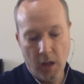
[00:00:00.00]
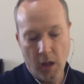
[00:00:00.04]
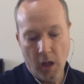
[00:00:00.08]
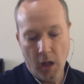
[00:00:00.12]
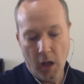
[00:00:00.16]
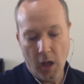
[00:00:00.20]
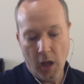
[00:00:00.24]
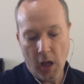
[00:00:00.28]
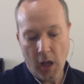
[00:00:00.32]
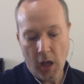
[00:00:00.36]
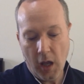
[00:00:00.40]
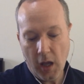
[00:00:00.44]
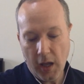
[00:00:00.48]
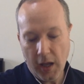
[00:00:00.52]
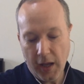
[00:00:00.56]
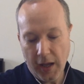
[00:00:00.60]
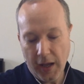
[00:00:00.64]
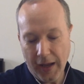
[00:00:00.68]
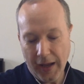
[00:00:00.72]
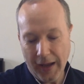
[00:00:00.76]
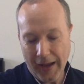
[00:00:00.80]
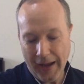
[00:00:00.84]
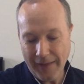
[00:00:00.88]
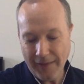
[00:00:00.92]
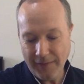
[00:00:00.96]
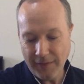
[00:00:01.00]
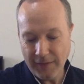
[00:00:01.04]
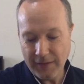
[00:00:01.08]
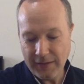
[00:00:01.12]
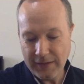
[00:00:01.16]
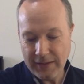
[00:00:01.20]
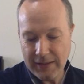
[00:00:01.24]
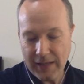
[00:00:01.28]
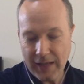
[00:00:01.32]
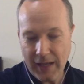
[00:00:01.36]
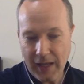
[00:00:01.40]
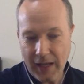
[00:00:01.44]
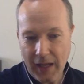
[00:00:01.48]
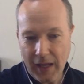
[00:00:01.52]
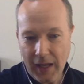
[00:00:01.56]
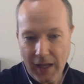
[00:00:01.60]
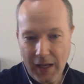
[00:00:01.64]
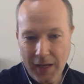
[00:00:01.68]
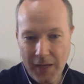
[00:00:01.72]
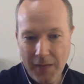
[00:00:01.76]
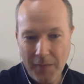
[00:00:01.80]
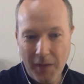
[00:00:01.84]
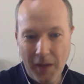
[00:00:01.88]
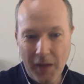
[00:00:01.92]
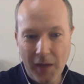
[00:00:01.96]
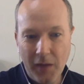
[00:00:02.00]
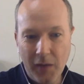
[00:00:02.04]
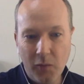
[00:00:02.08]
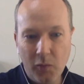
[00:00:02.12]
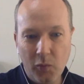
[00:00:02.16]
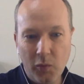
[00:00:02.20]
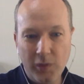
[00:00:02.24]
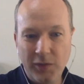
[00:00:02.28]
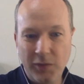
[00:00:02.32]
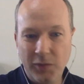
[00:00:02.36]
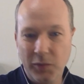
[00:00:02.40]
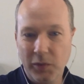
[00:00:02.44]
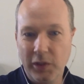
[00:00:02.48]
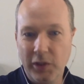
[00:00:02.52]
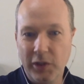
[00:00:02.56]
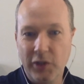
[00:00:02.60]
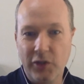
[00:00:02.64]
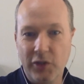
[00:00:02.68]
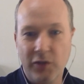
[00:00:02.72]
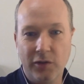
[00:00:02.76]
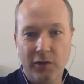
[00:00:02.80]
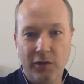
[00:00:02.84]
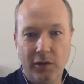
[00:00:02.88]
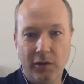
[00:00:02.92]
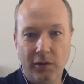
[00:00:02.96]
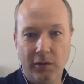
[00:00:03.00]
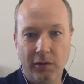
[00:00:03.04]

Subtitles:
At the time, I wasn't really sure.